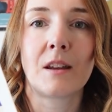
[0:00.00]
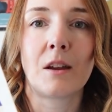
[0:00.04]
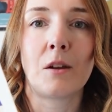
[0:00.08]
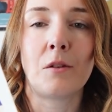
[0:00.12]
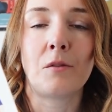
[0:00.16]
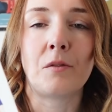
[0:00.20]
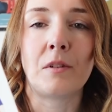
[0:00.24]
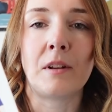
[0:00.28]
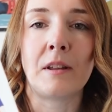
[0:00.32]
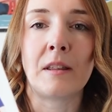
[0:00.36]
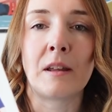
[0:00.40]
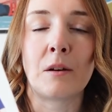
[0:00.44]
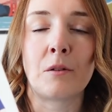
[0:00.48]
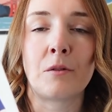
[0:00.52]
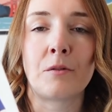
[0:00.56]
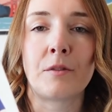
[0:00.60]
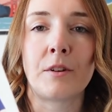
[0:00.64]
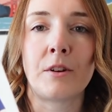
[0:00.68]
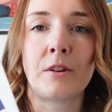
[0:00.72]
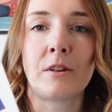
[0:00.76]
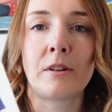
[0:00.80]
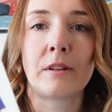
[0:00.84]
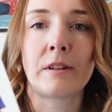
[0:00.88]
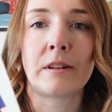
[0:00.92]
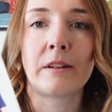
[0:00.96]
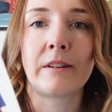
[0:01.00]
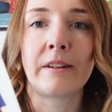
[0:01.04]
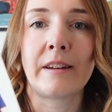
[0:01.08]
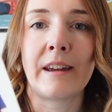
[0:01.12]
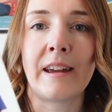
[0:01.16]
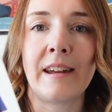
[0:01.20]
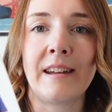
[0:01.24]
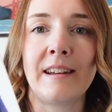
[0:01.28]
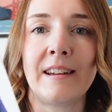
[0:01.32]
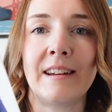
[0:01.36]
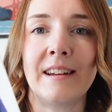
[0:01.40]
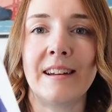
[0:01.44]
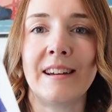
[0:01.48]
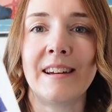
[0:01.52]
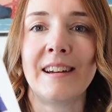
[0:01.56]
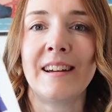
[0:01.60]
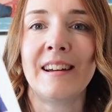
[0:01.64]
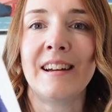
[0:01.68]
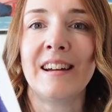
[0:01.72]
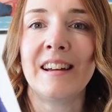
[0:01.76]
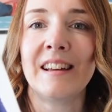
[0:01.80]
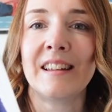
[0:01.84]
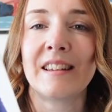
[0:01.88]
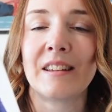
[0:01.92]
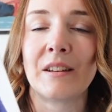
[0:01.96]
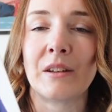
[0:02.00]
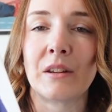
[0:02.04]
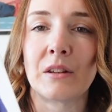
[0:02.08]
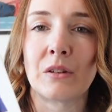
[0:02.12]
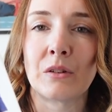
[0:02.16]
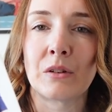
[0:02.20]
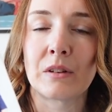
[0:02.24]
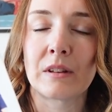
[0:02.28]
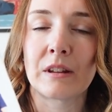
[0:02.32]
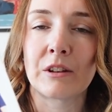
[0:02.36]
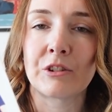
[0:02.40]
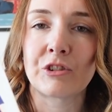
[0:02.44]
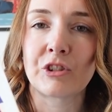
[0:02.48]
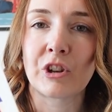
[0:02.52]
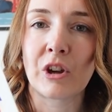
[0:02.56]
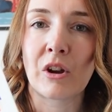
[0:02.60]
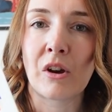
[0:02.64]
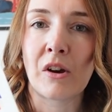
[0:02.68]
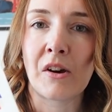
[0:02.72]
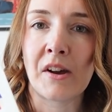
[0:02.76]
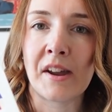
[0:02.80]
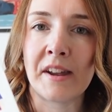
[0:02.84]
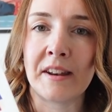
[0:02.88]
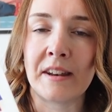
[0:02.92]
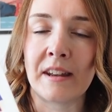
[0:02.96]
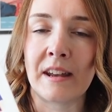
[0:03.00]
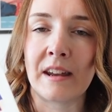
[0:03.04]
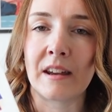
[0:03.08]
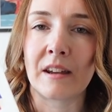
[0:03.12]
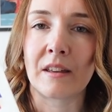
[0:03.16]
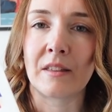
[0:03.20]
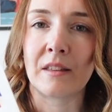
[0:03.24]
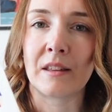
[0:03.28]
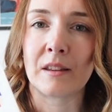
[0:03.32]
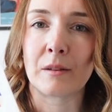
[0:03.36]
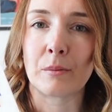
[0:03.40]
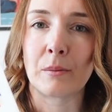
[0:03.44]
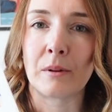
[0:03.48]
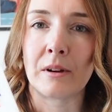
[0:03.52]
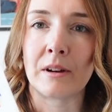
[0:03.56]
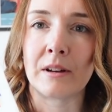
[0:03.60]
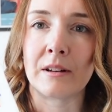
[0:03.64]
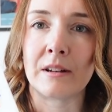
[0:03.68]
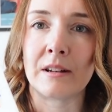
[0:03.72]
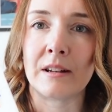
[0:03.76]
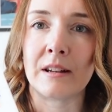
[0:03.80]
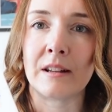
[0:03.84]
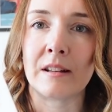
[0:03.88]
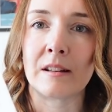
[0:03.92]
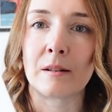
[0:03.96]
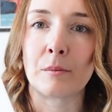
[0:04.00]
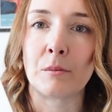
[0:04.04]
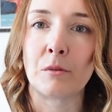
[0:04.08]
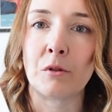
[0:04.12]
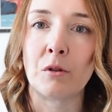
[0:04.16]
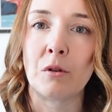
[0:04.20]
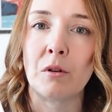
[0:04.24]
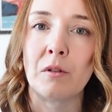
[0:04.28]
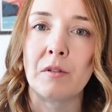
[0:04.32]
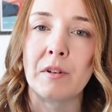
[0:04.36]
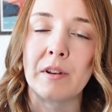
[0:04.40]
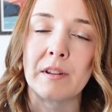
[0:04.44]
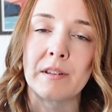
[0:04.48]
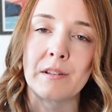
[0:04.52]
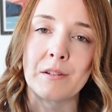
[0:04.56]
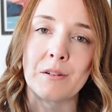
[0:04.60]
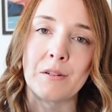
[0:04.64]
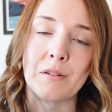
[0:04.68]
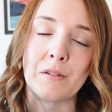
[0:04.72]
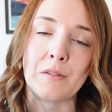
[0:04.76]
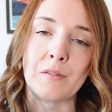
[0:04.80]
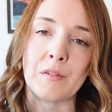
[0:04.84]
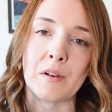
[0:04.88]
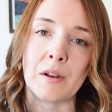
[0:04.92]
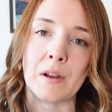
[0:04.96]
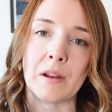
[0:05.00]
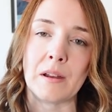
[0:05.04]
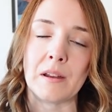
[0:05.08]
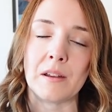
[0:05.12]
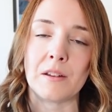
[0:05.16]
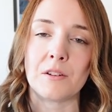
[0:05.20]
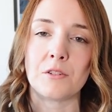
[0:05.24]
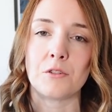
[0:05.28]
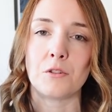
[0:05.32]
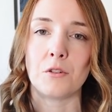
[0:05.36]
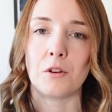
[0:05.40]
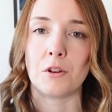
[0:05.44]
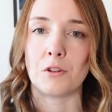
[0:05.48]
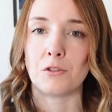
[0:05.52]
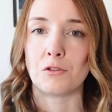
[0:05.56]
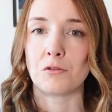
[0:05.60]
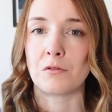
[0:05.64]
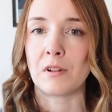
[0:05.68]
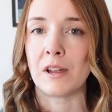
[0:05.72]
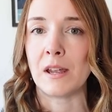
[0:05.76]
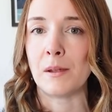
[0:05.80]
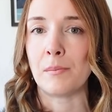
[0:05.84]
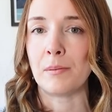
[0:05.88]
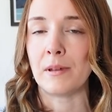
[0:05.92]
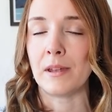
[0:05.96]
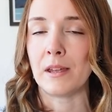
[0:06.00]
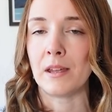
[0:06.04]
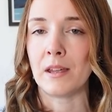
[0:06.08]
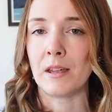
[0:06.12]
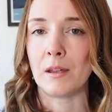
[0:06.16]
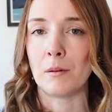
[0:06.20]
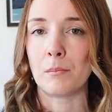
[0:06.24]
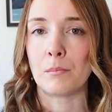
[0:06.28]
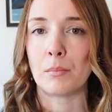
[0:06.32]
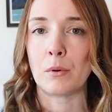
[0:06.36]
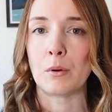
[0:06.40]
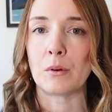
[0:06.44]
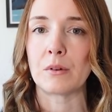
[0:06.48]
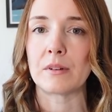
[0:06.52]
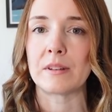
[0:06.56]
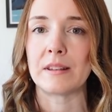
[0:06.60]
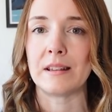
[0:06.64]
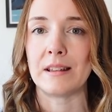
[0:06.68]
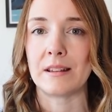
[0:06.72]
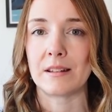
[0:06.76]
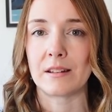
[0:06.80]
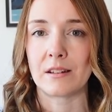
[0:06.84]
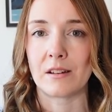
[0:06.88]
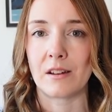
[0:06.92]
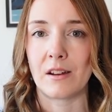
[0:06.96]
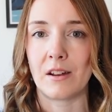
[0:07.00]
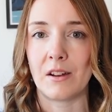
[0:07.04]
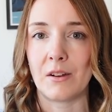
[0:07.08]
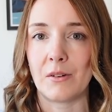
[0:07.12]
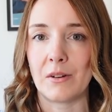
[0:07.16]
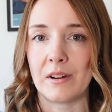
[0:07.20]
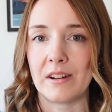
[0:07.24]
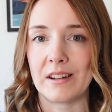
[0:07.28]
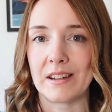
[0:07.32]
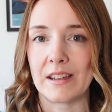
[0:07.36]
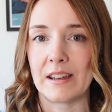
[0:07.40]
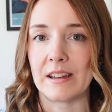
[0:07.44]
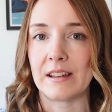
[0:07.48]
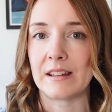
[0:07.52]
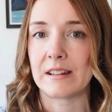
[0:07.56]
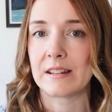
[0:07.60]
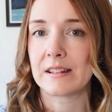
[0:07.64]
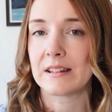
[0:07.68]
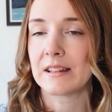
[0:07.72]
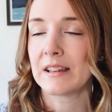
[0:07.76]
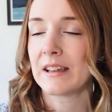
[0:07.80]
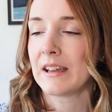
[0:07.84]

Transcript: Hopefully that will focus okay. So it's not such a high neck, this one. It's more of a sort of a drapey, boxy style, I guess.